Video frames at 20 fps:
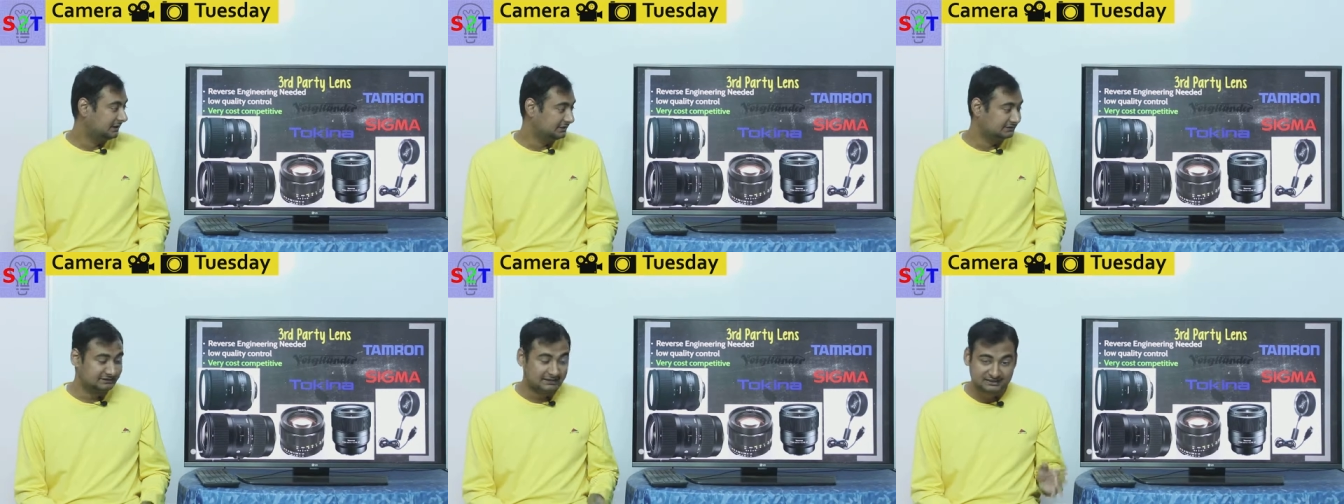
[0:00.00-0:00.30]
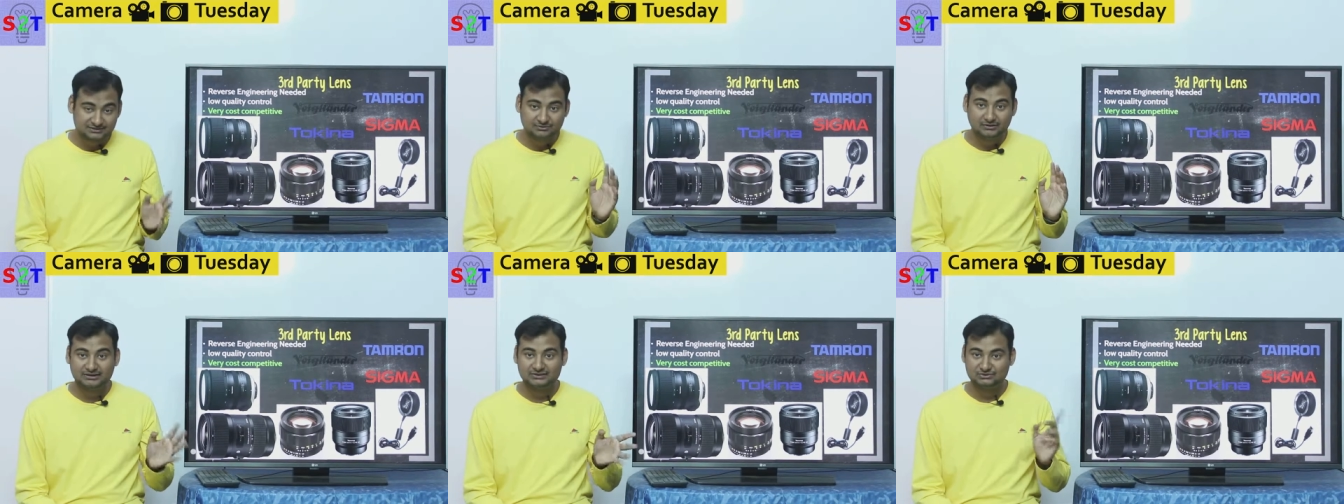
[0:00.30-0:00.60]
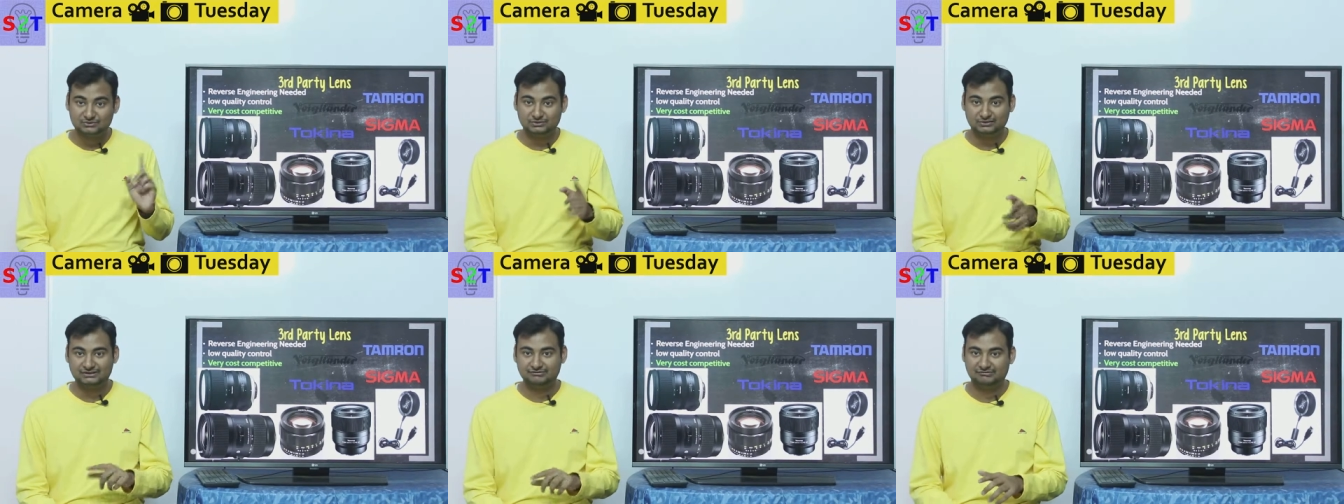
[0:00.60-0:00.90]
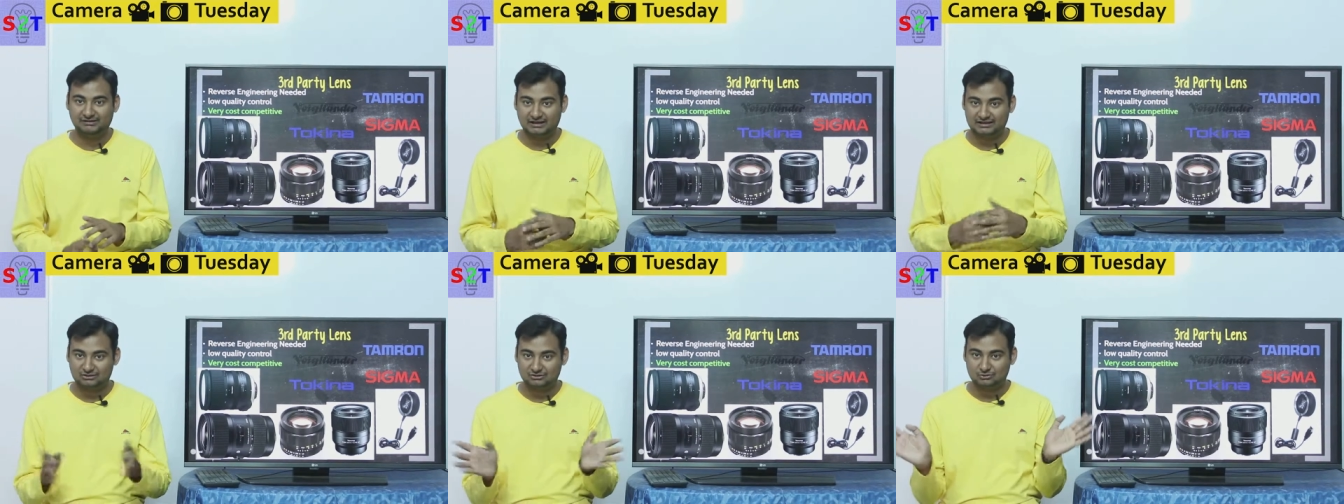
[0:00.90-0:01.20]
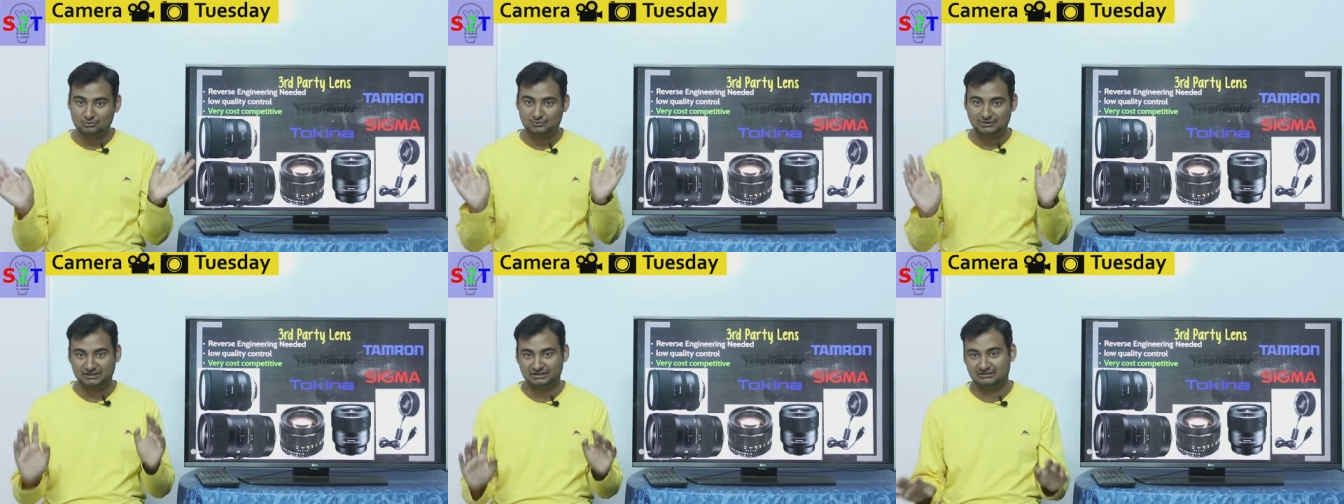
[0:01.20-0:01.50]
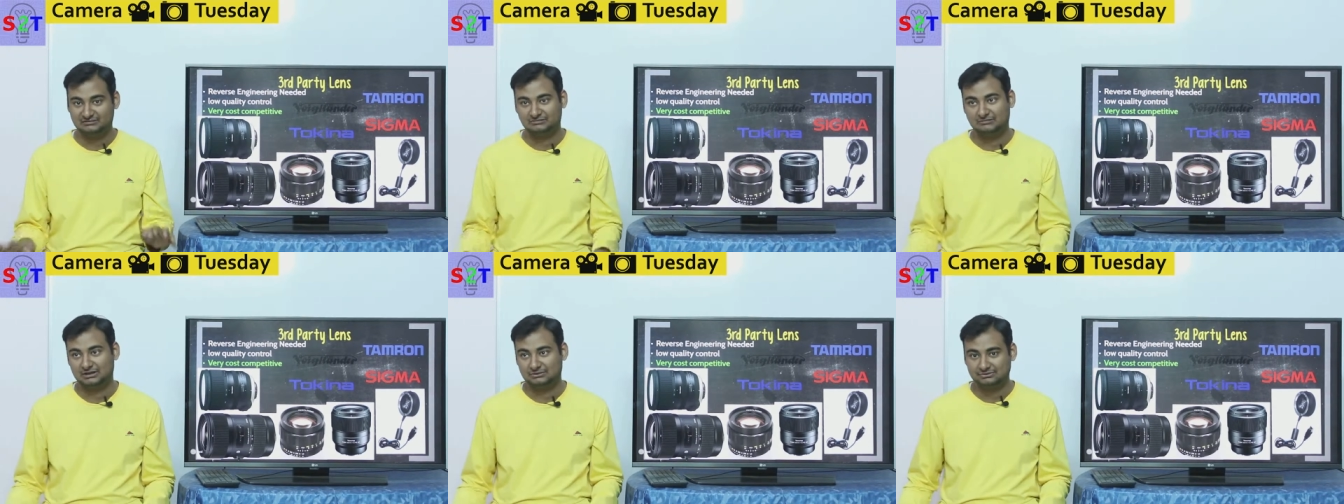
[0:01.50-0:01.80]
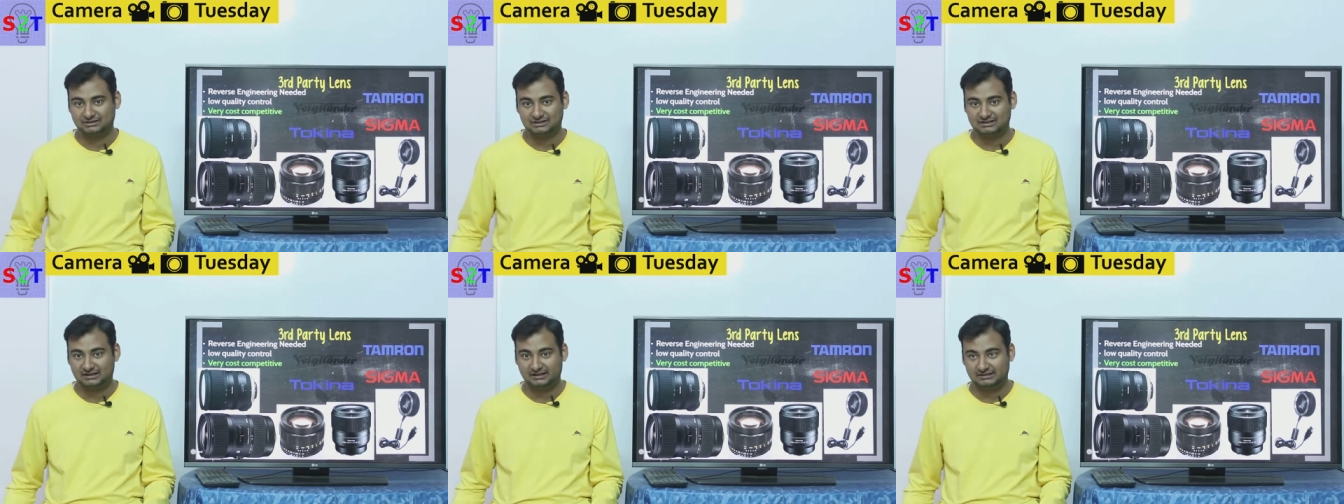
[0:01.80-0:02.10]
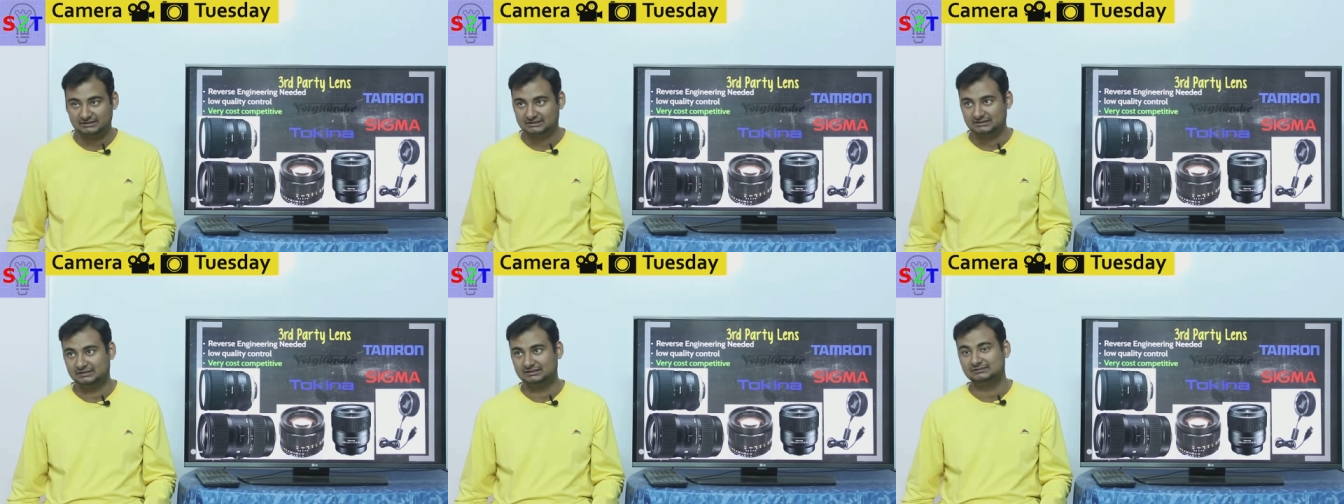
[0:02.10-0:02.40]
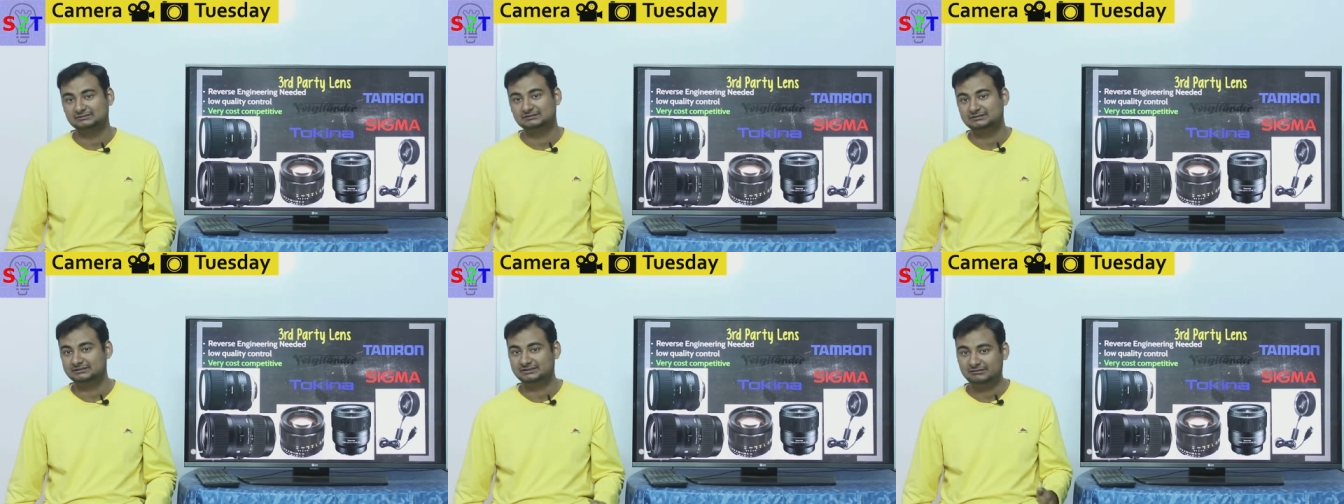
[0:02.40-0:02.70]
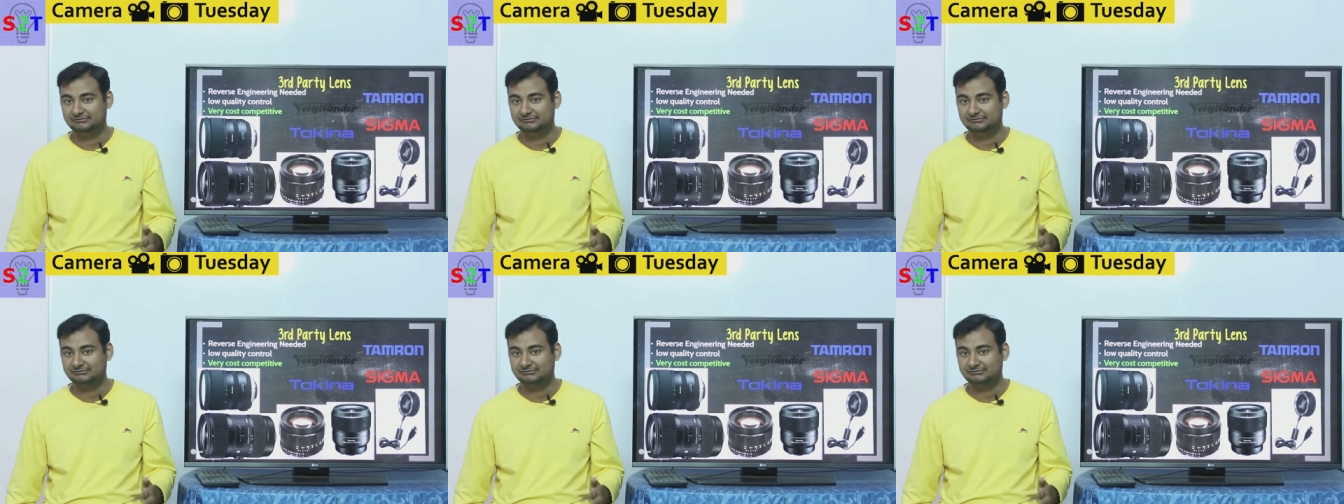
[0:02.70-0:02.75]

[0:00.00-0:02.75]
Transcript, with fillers: and that's why sony flat out opened their mount it's like uh,